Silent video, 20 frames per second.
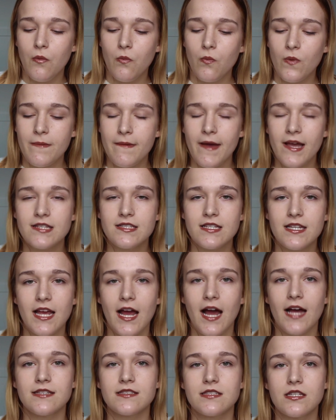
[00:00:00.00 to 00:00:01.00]
We basically
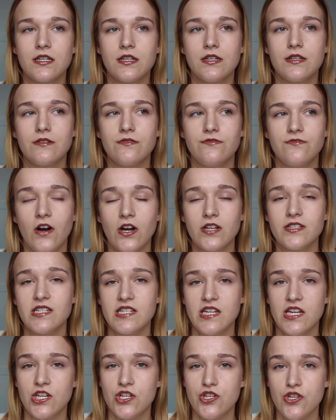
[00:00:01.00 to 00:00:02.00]
had to find
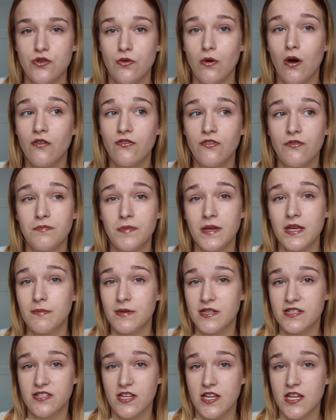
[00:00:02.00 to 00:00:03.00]
an issue off of
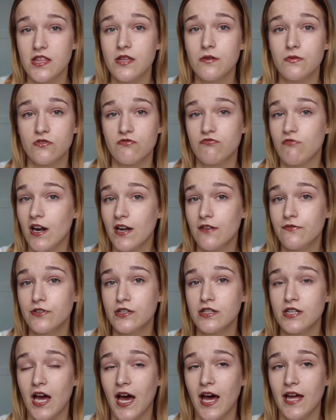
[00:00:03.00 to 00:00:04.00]
BBC that was
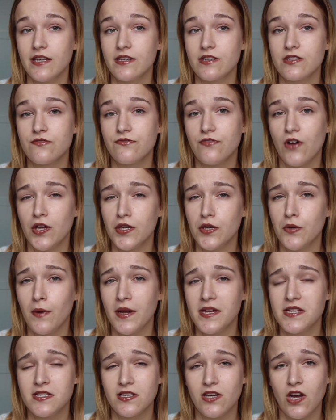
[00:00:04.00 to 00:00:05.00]
relevant and find a
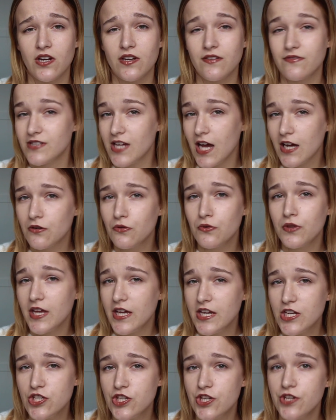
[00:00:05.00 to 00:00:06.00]
way to kind of tackle
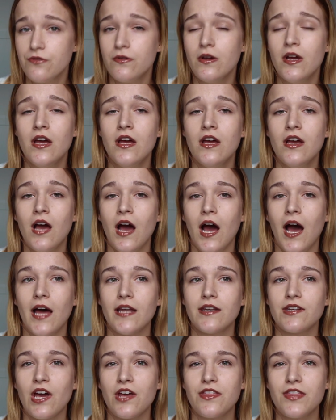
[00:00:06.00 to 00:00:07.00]
the issue.
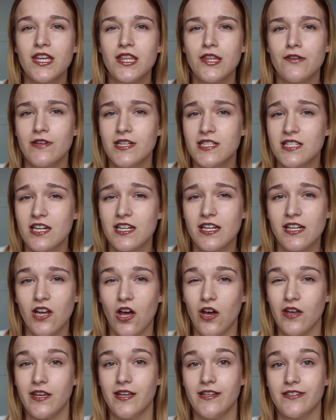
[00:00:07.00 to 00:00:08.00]
And I think the reason I didn't
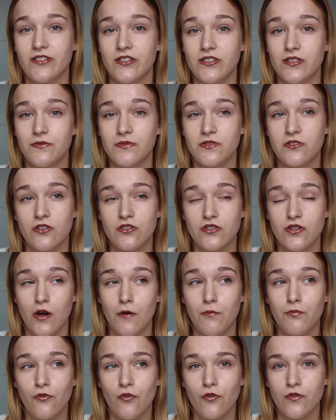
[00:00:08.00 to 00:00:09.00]
like it is because it was such
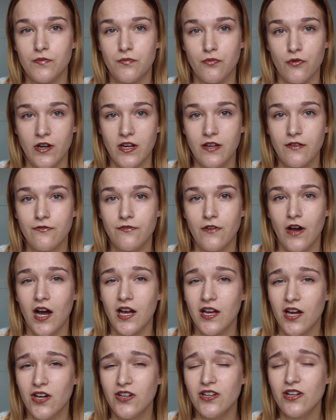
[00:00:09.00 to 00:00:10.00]
a broad brief.
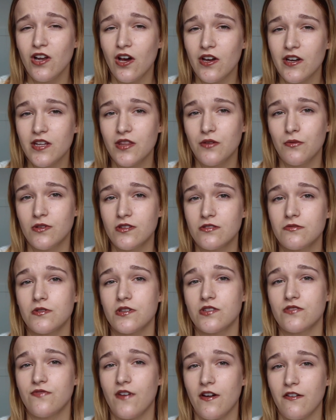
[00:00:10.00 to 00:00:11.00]
I kind of like the ones where
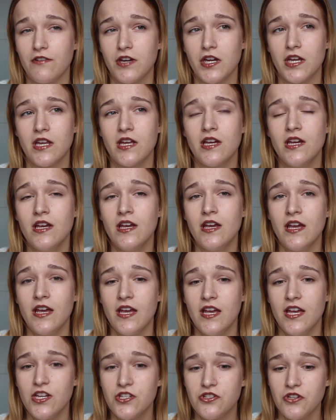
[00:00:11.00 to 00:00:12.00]
it's very,
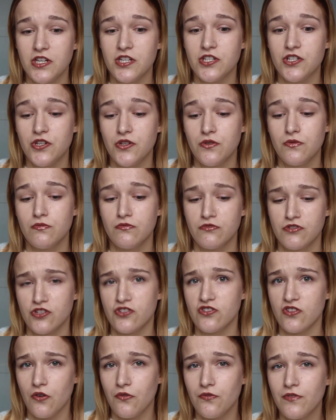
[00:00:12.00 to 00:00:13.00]
here's your issue,
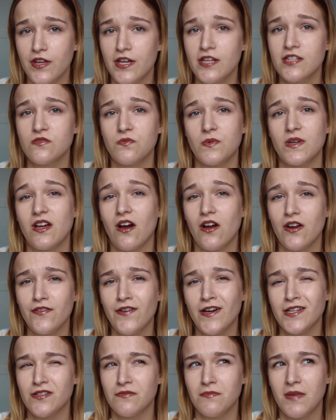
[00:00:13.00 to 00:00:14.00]
just solve this. We kind of
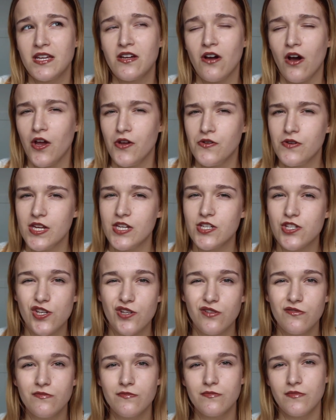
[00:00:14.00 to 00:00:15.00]
had to make our own
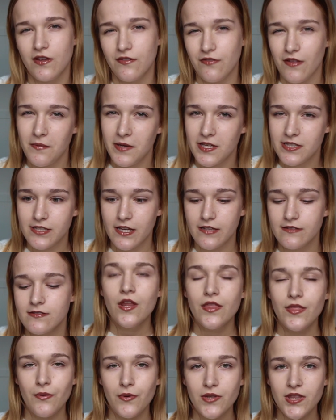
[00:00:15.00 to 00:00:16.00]
issue, if that makes sense.
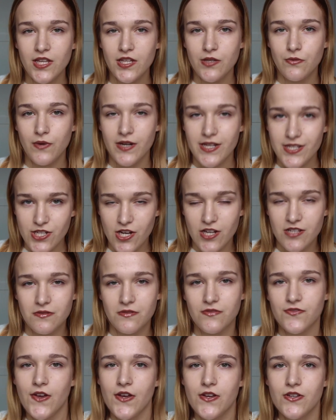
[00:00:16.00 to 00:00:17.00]
The one that we chose
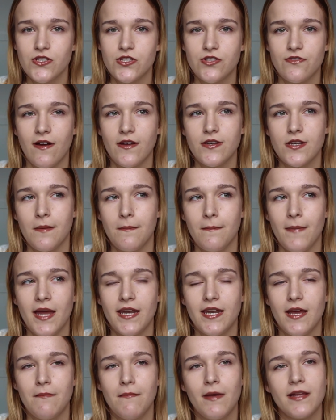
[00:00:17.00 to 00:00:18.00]
was focused around
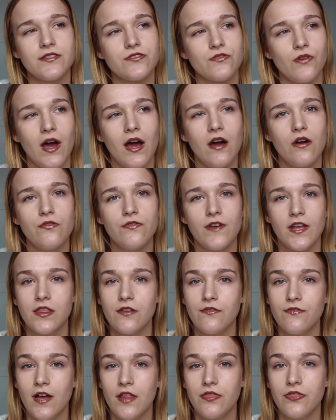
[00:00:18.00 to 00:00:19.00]
men and mental health, in
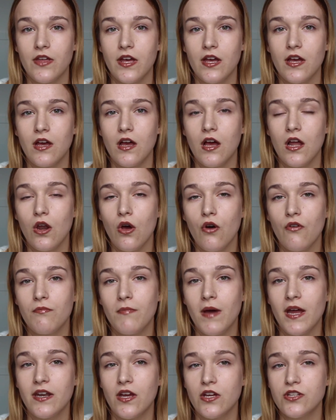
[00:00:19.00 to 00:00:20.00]
the fact that a lot of
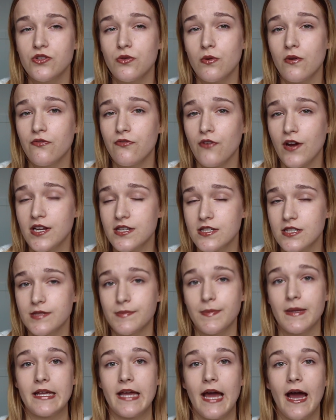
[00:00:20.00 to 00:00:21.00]
men are too afraid to
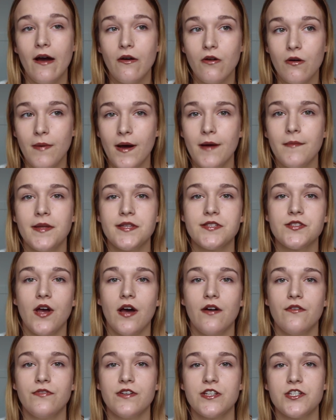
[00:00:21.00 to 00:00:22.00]
speak out about mental
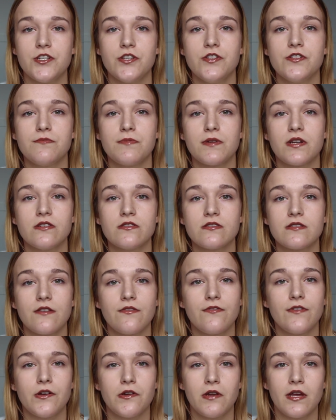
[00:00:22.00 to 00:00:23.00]
health issues because they
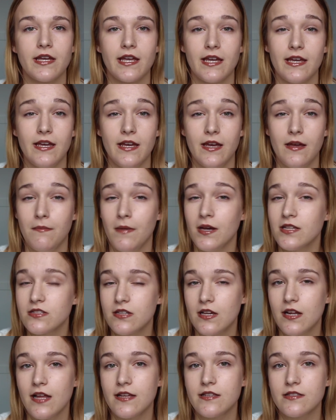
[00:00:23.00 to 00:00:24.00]
feel like it
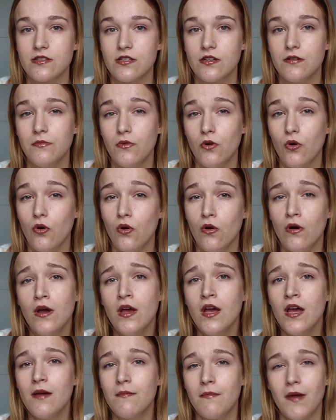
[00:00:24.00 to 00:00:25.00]
emasculates them or
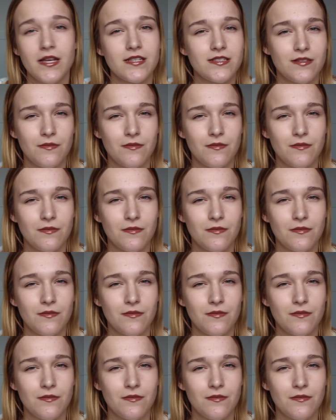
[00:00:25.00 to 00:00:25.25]
makes